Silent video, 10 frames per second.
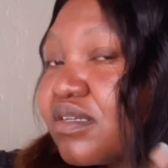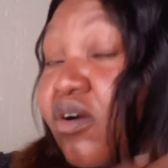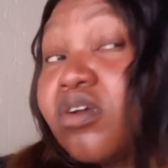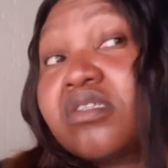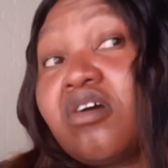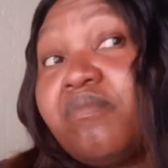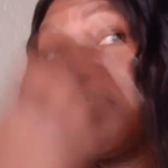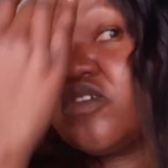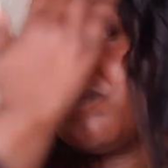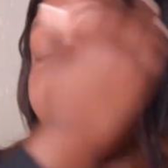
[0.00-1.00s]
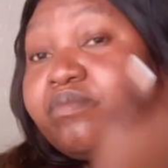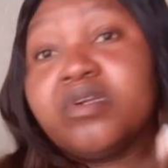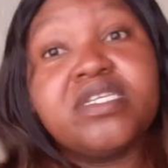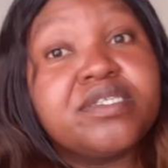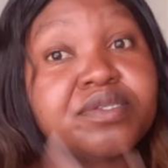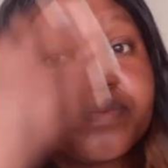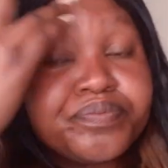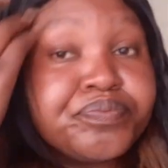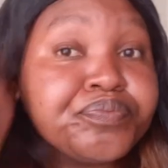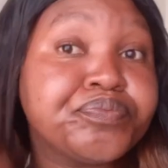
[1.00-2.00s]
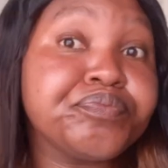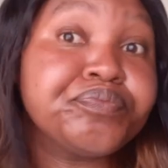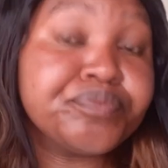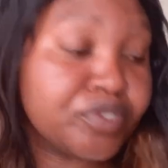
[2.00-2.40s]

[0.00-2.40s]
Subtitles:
Oh, it's the opposite of being a police. Mm,